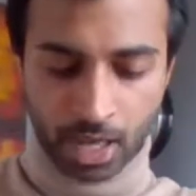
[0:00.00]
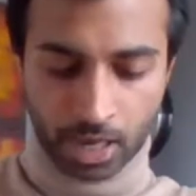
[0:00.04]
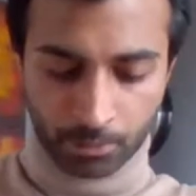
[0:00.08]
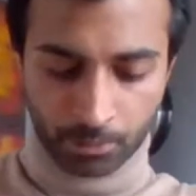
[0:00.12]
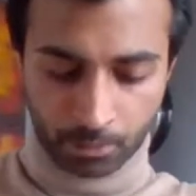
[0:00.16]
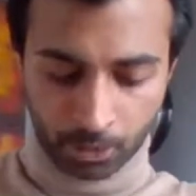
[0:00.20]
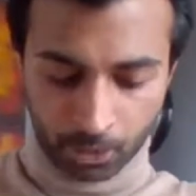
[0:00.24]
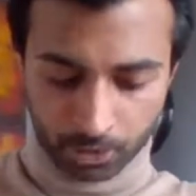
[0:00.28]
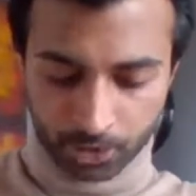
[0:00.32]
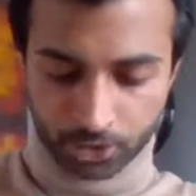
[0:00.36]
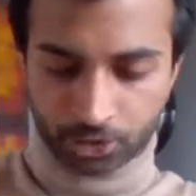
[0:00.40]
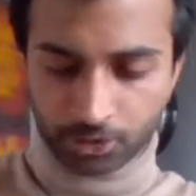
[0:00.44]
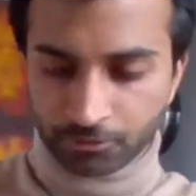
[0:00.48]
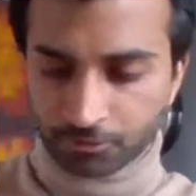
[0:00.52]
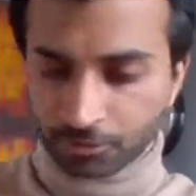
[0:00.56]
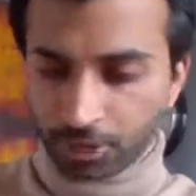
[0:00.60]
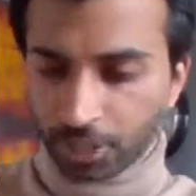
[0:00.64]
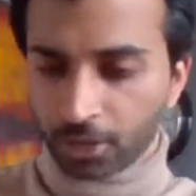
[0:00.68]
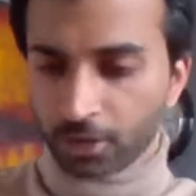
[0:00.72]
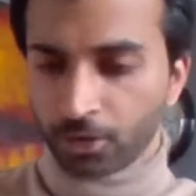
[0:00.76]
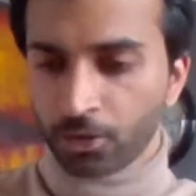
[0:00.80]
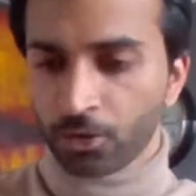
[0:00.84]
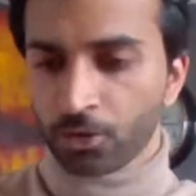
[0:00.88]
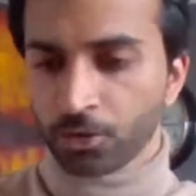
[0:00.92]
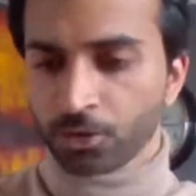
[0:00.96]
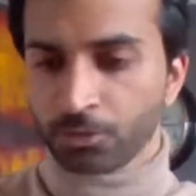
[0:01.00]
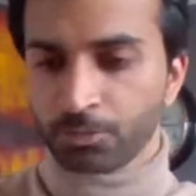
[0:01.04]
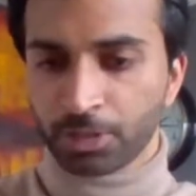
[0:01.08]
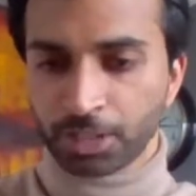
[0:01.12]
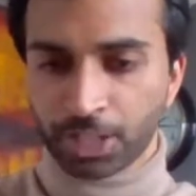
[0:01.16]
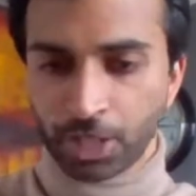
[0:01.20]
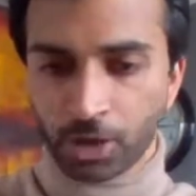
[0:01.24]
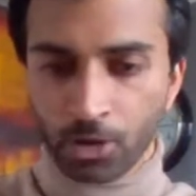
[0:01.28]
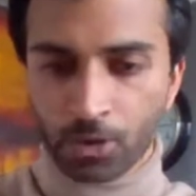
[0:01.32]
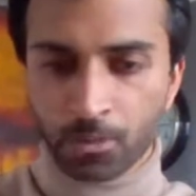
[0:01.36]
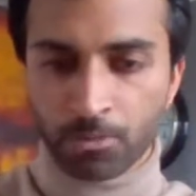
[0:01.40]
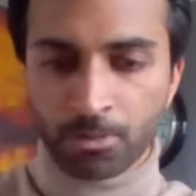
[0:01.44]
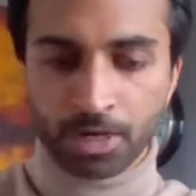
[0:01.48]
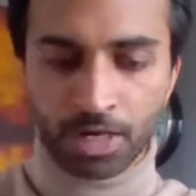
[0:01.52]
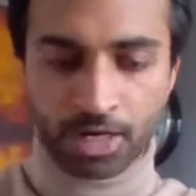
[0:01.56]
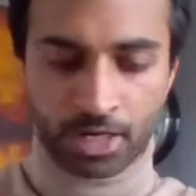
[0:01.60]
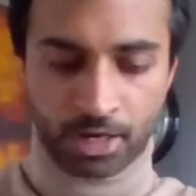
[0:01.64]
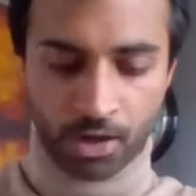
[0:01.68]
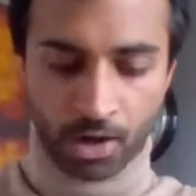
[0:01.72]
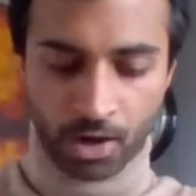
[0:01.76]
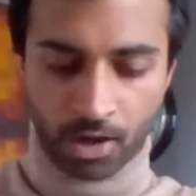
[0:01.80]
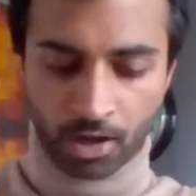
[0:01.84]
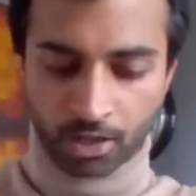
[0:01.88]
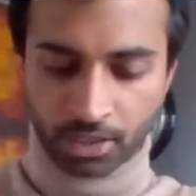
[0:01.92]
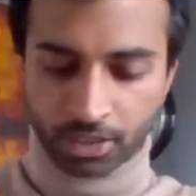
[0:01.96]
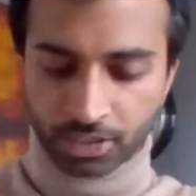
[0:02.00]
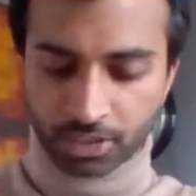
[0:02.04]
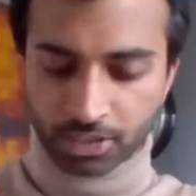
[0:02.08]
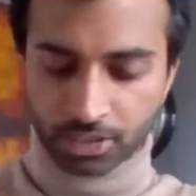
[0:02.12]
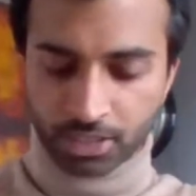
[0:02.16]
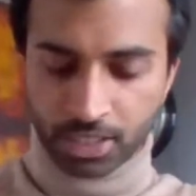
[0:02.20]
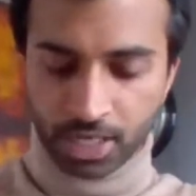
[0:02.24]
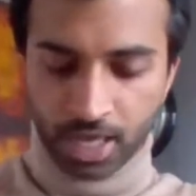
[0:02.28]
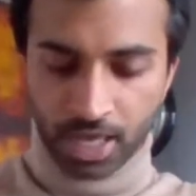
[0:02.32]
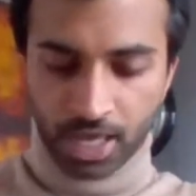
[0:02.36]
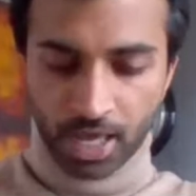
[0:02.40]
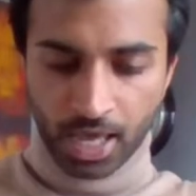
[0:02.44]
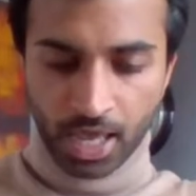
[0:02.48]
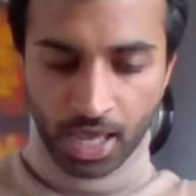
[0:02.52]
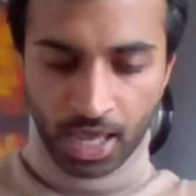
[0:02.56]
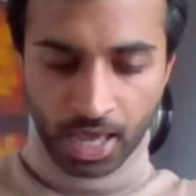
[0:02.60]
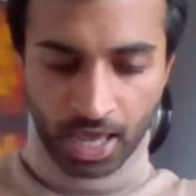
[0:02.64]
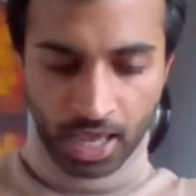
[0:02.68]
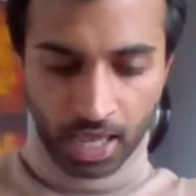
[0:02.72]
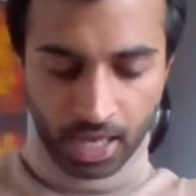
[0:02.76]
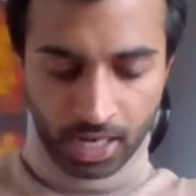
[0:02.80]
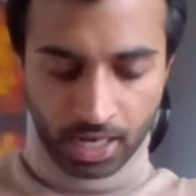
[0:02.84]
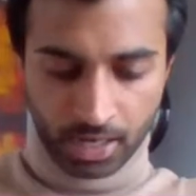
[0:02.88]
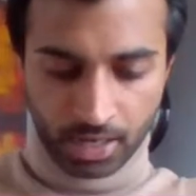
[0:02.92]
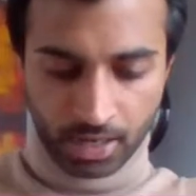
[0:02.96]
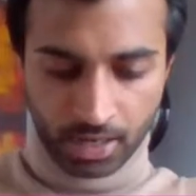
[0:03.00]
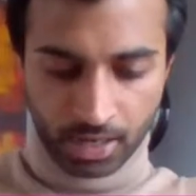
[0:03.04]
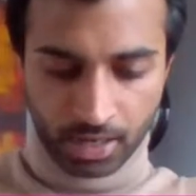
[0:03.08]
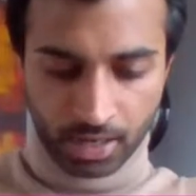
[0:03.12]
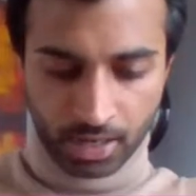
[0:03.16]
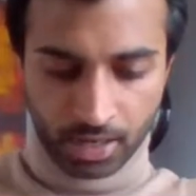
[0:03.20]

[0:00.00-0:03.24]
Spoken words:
I'm not sure if they closed, but they opened in August, and